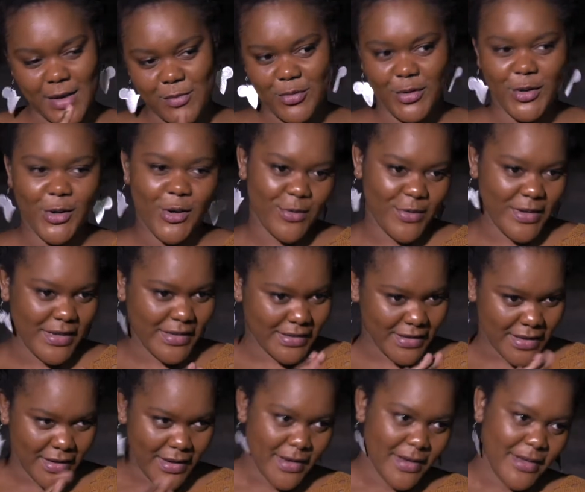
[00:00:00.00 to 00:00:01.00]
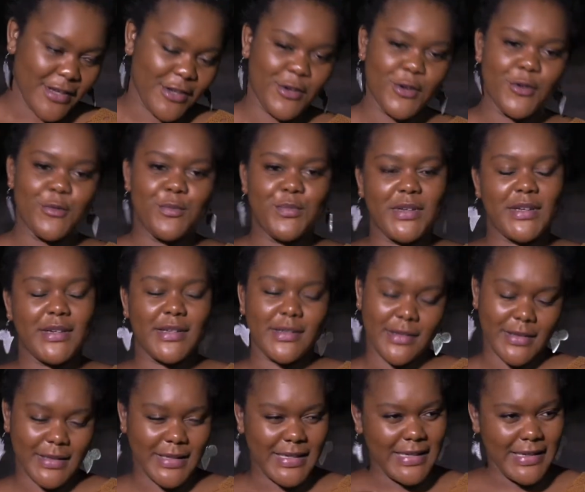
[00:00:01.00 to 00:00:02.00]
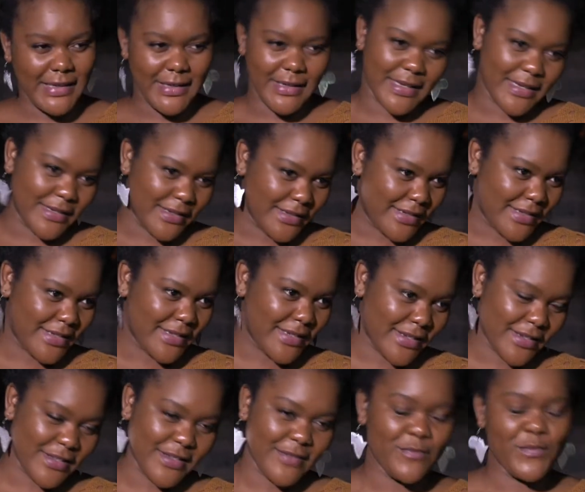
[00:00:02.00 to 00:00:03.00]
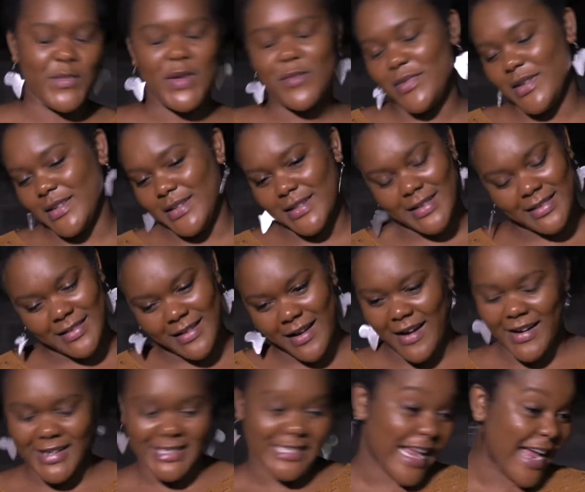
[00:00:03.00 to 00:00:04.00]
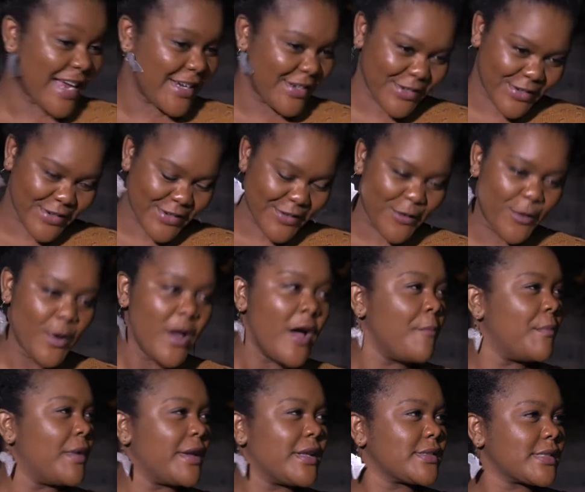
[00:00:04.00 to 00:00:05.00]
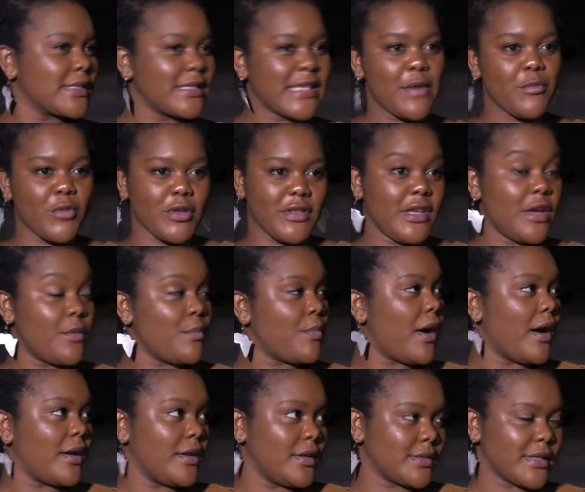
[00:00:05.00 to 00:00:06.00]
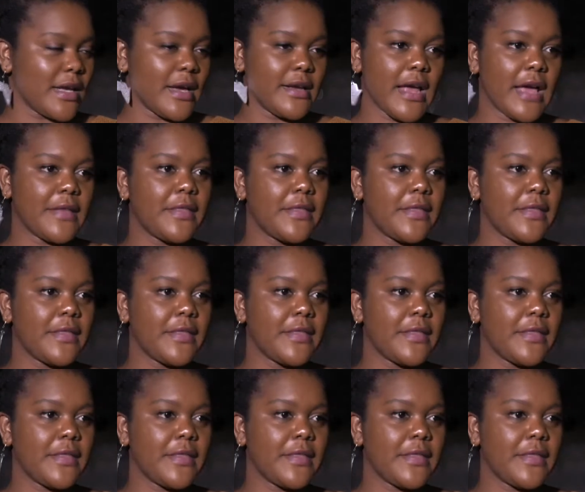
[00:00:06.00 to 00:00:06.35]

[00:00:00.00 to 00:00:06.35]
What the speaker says: Cap will always, be a little keen and maybe a little harsh. I don't know, but it's the same on the Impala side.